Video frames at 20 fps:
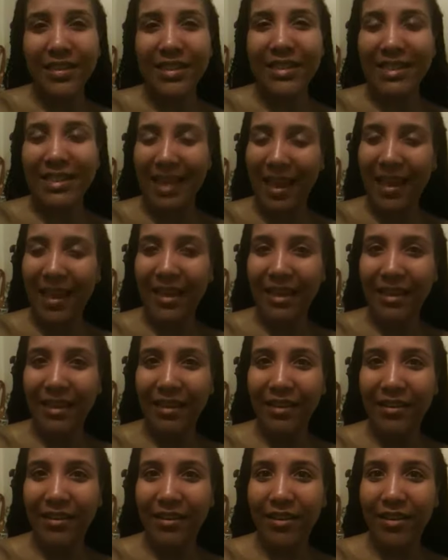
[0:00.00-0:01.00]

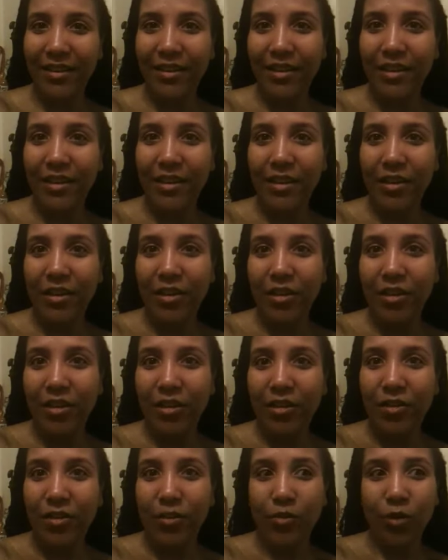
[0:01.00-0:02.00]
saying,
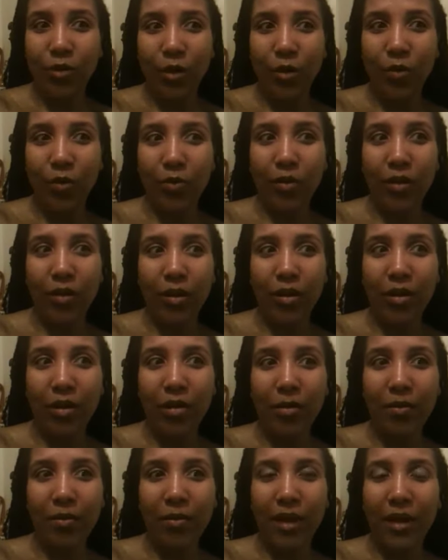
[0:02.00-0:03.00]
you know,
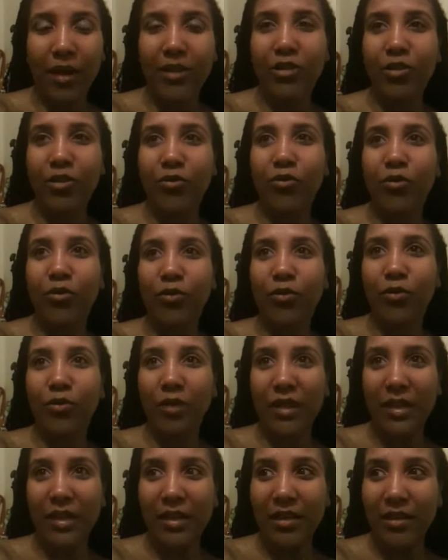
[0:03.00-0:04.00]
um, I don't
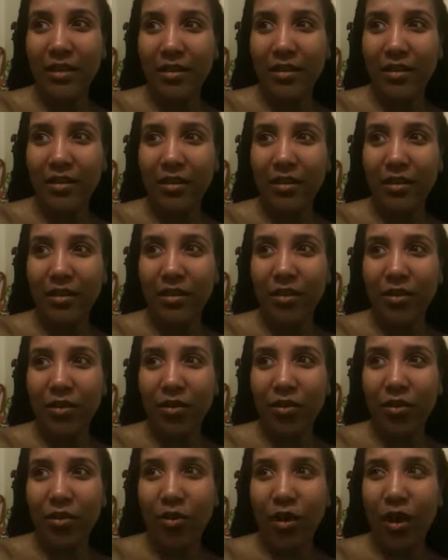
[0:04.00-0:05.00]
agree
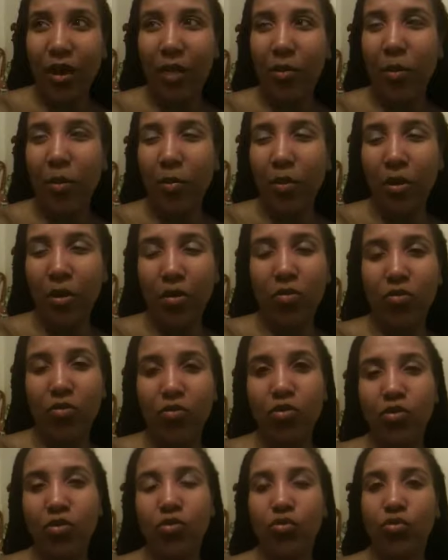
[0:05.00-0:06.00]
or I'm
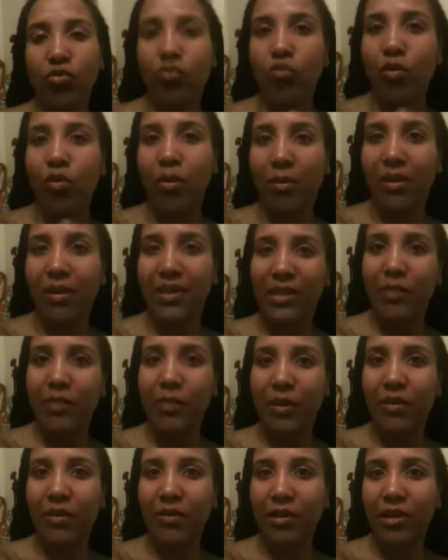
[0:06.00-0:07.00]
opposed to what my
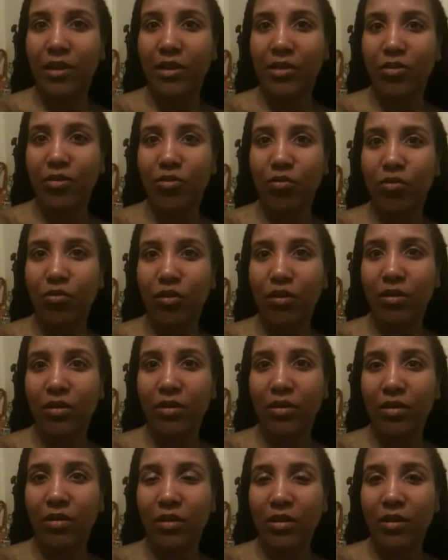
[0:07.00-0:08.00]
spirit is doing.
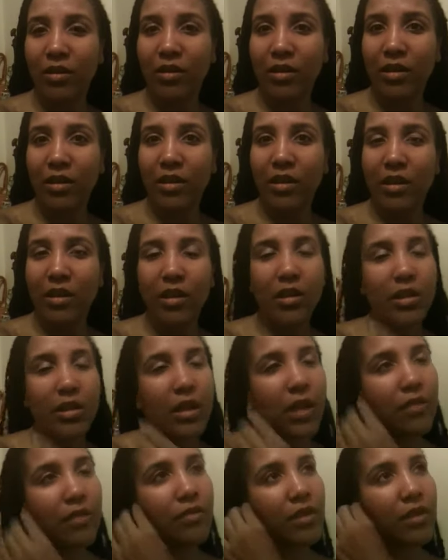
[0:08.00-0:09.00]

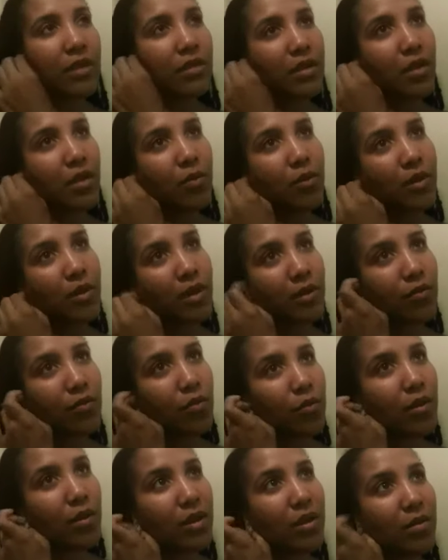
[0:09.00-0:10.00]
And I think that whenever
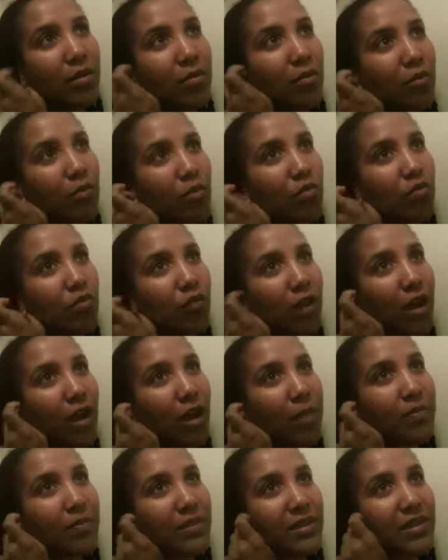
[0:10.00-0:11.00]
we move
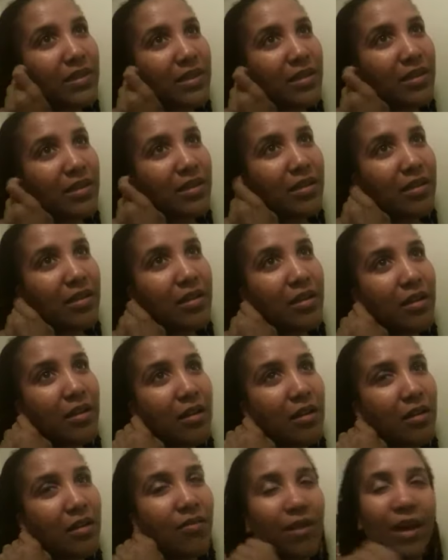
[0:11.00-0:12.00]
opposite
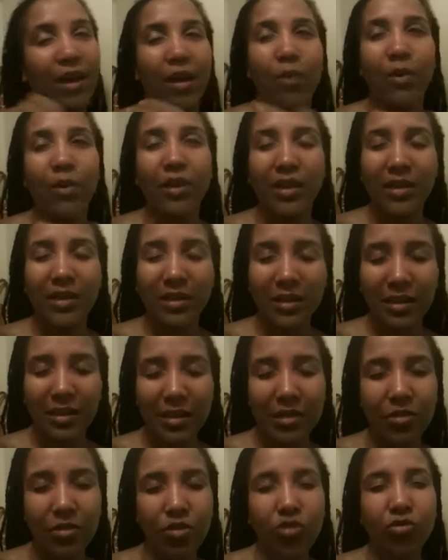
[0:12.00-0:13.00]
of our
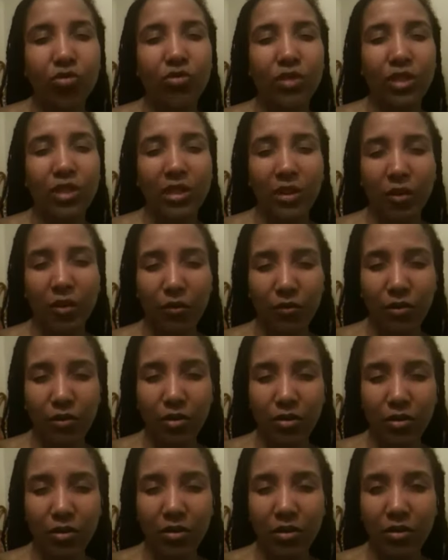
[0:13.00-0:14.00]
essential
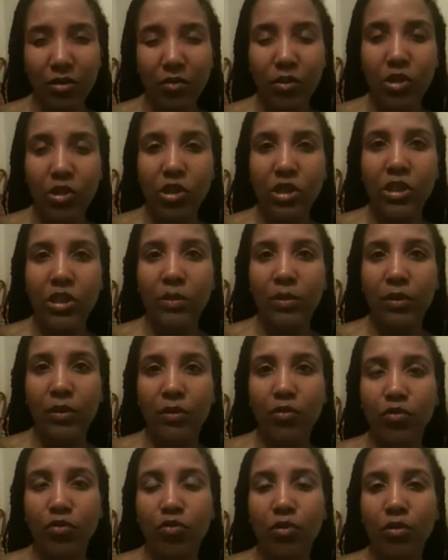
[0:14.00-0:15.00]
selfhood, which is
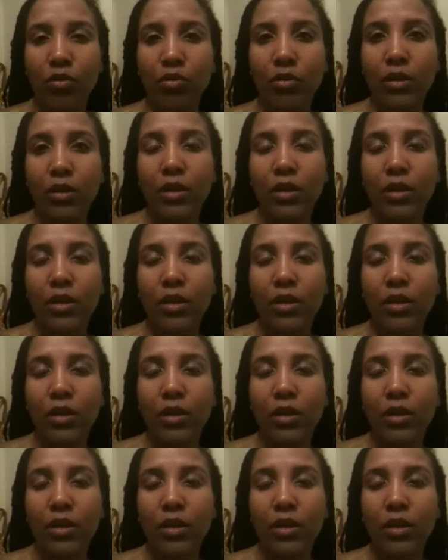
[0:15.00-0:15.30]
spiritual,